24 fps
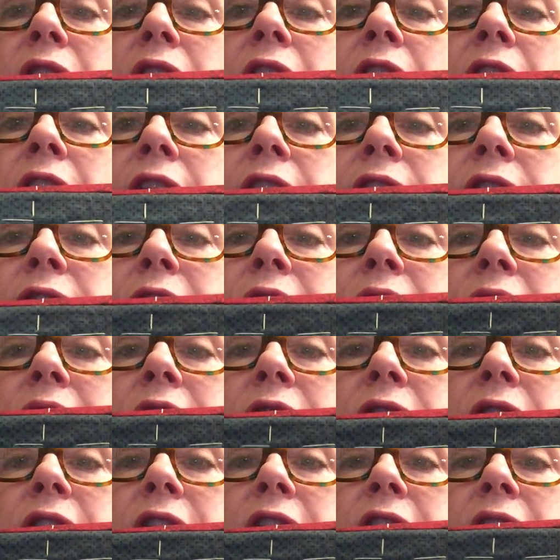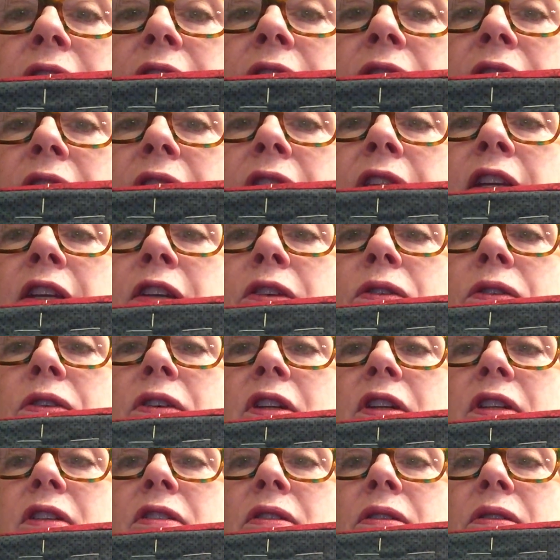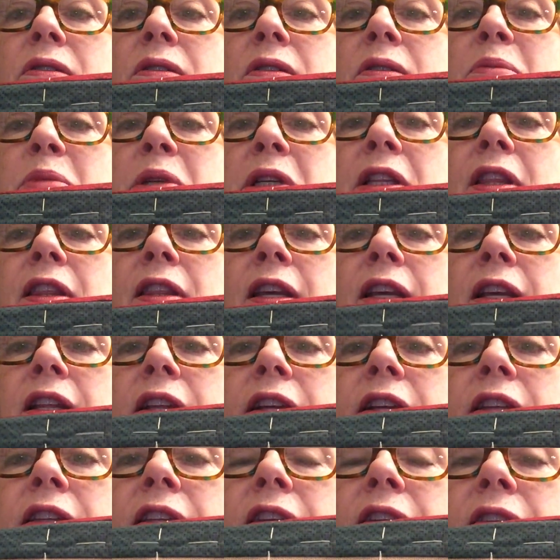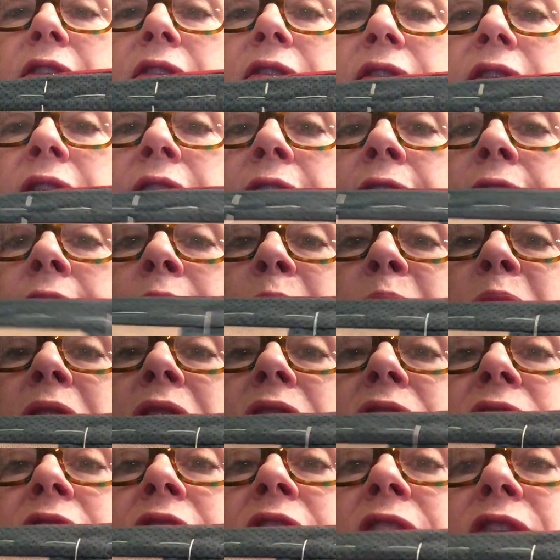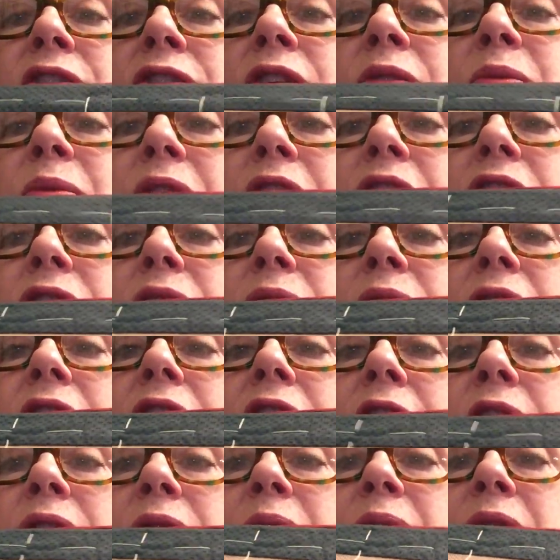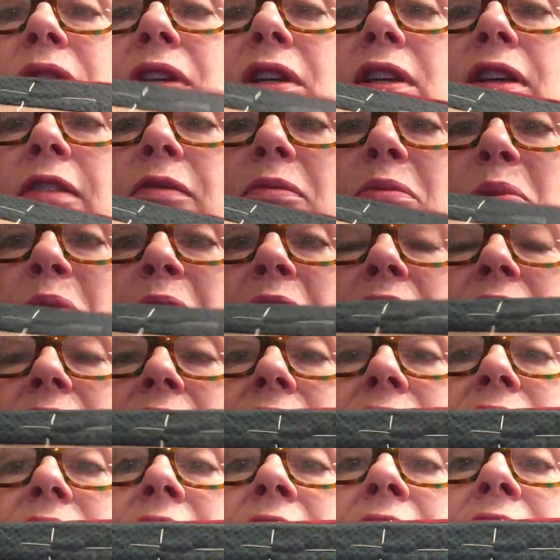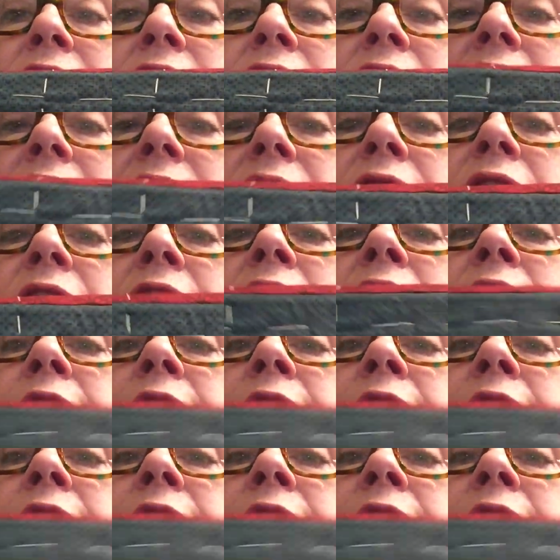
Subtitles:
a lot if you even think you're going to do a big thing like this. Because I actually want to do another one. I have plenty of Santas.